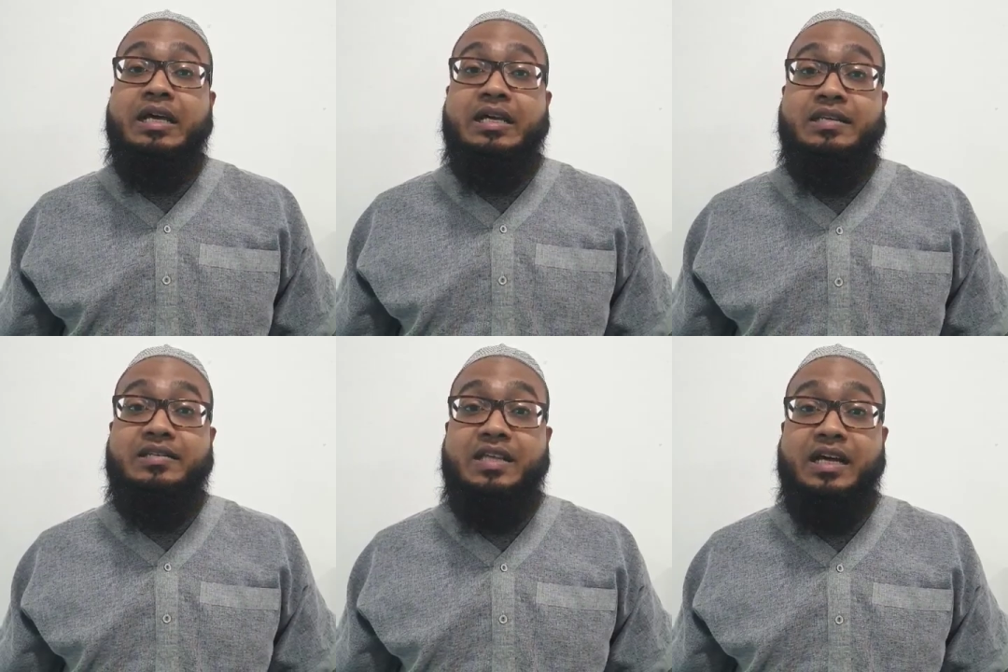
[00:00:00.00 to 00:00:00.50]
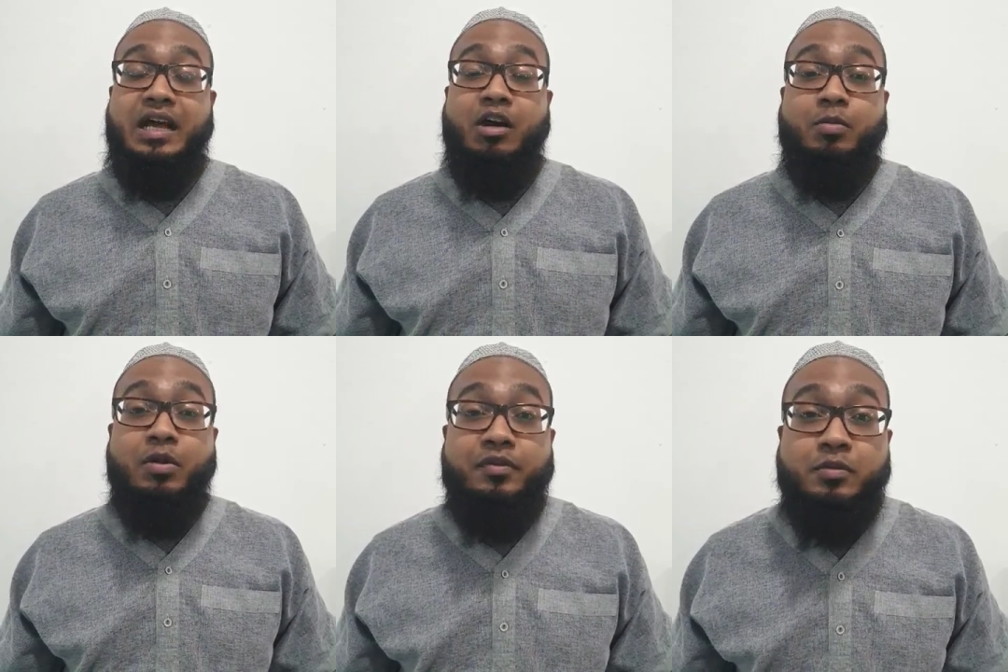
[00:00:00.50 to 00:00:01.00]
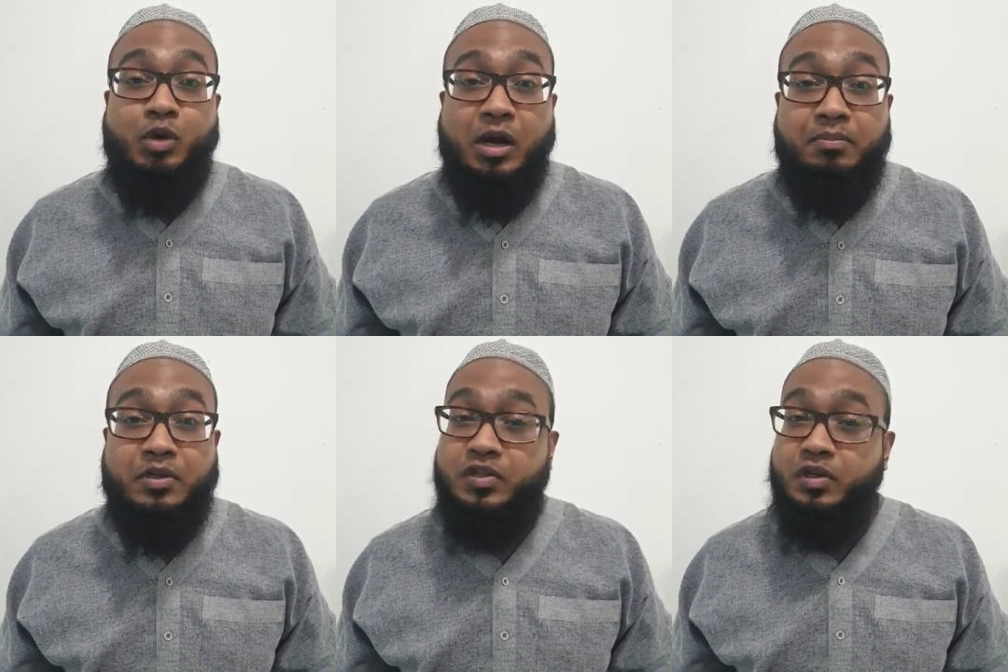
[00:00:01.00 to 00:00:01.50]
is that our Prophet
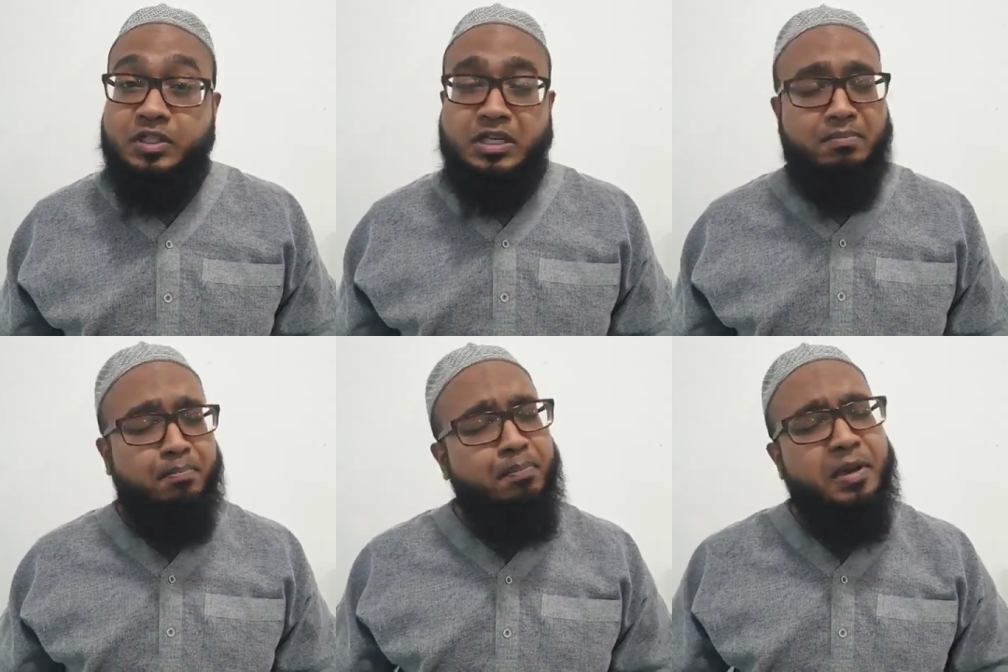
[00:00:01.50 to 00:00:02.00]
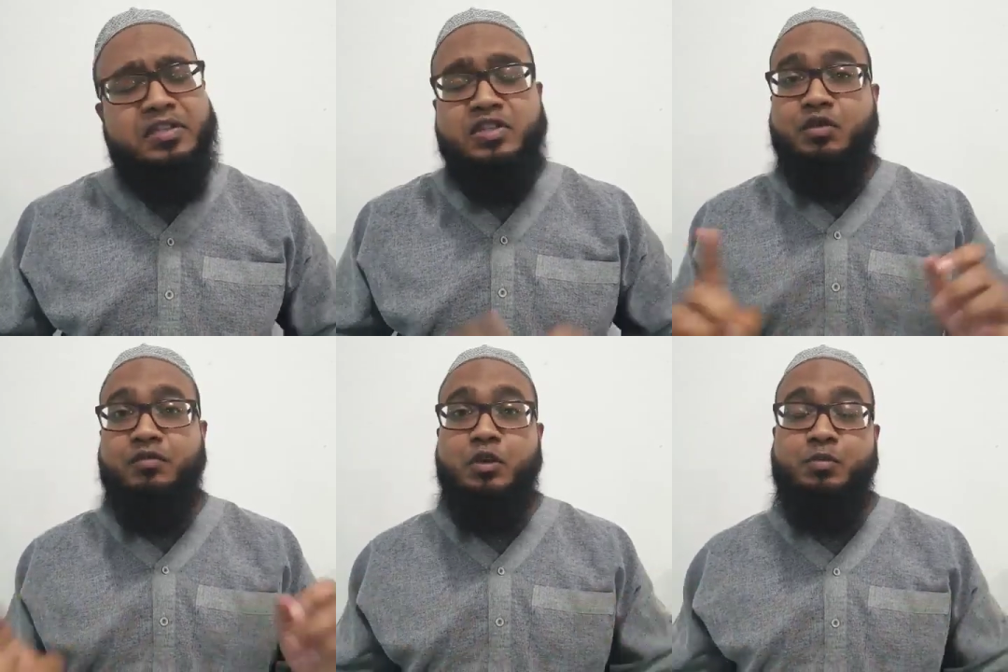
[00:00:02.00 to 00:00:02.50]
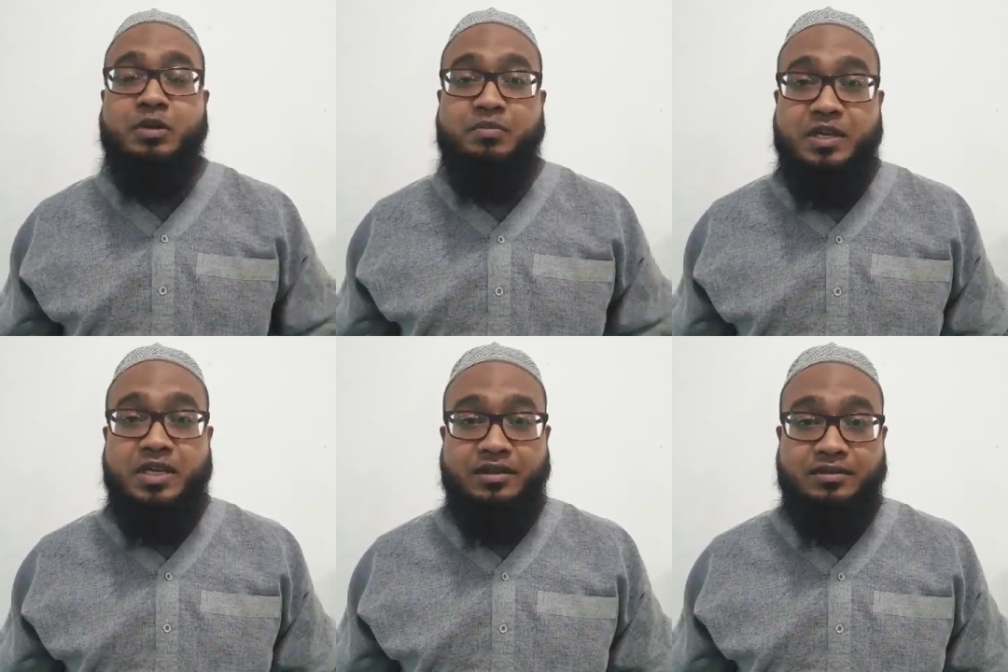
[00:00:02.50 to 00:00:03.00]
Muhammad sallallahu best of human
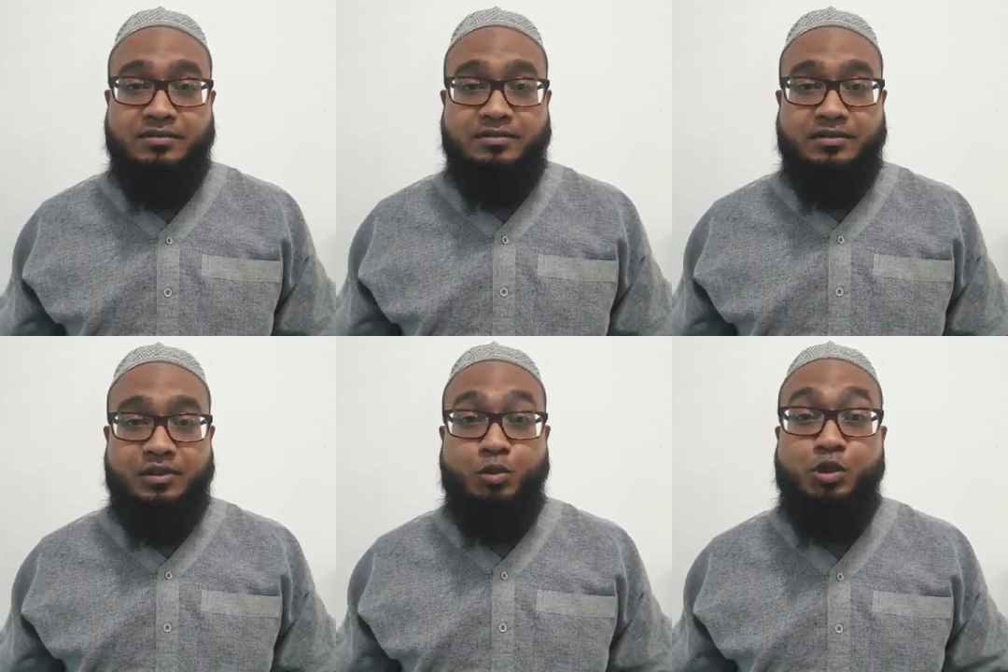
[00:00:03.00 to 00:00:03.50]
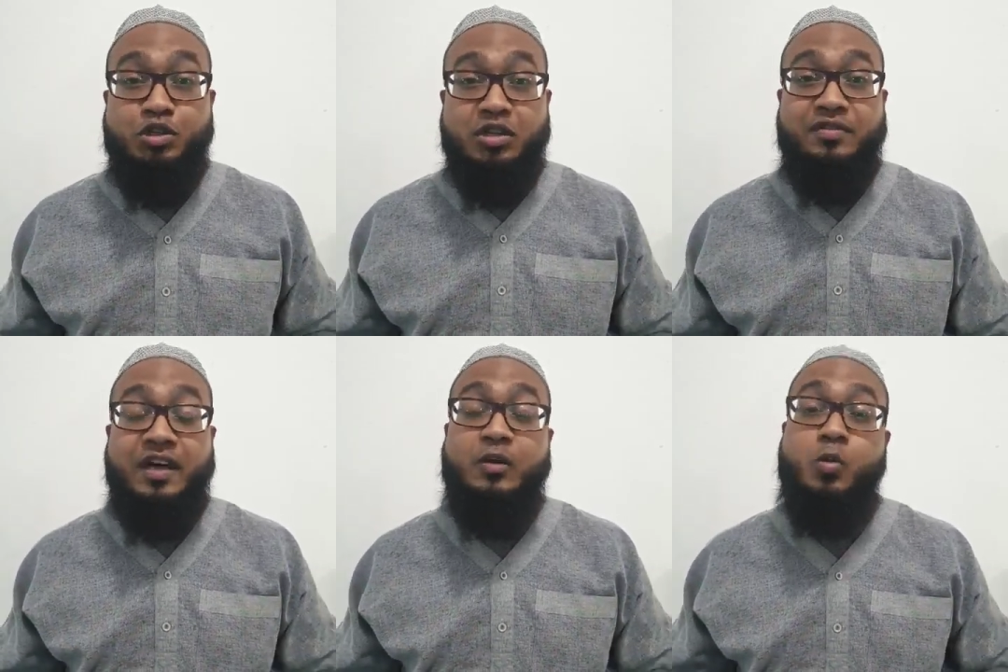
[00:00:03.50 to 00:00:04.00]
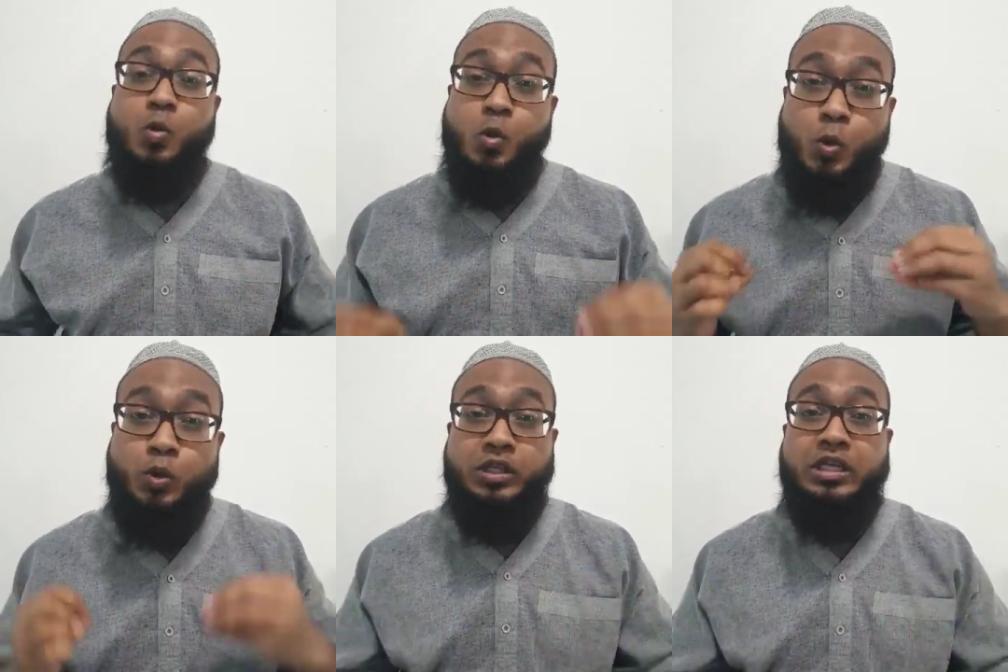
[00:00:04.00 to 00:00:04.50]
being, who should have had
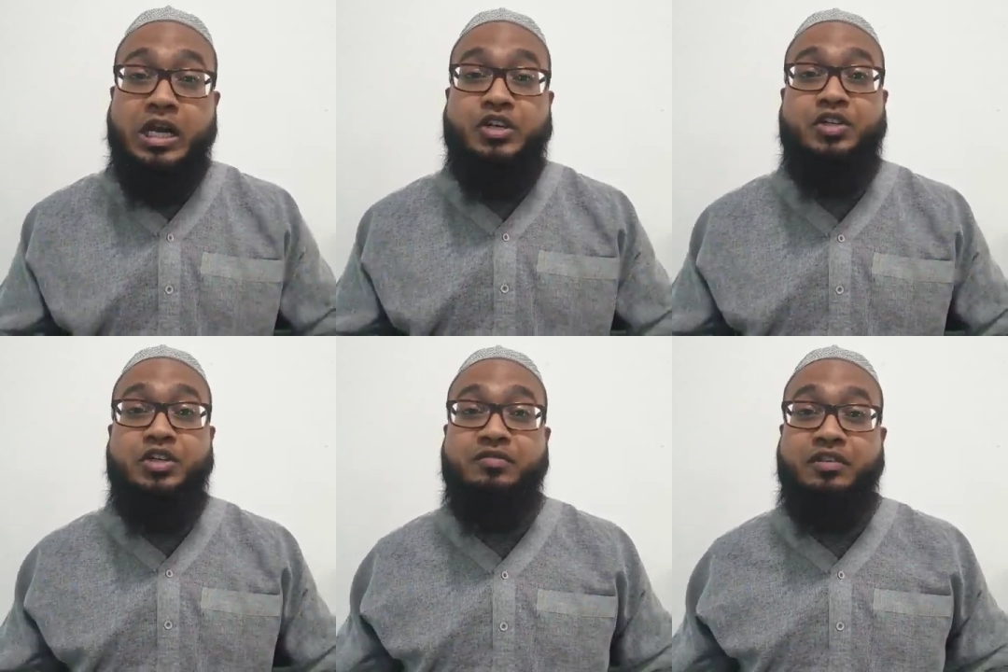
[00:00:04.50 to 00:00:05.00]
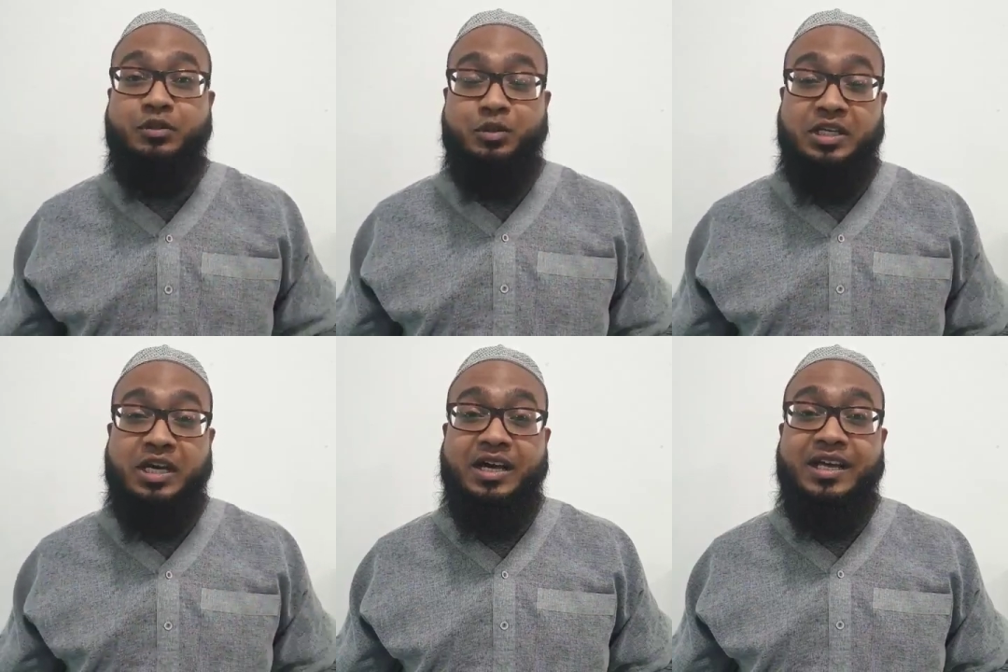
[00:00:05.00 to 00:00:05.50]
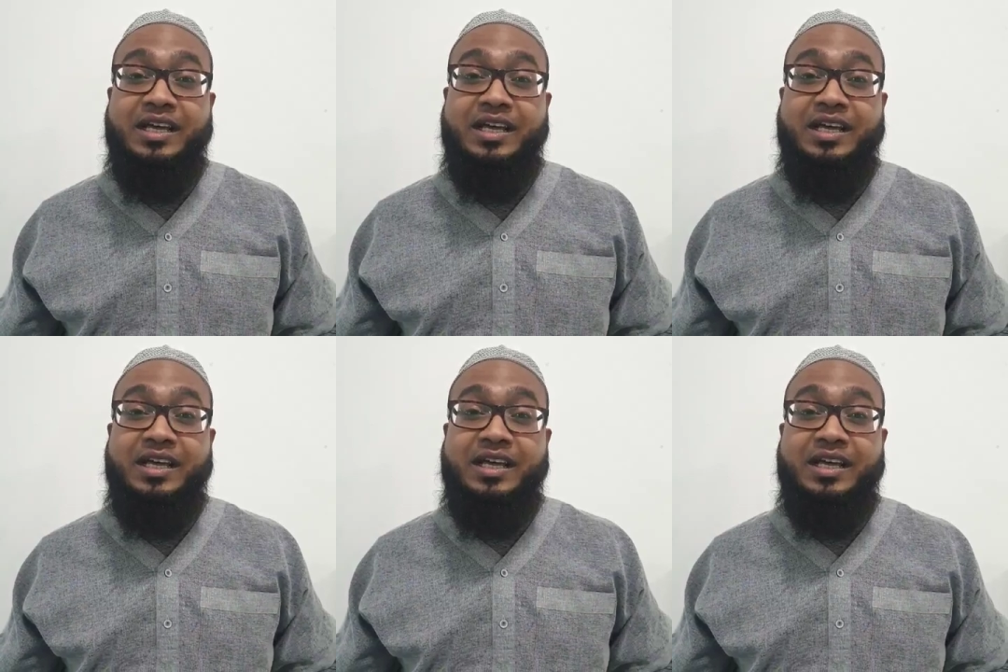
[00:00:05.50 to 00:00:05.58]
all the luxury of the dunya,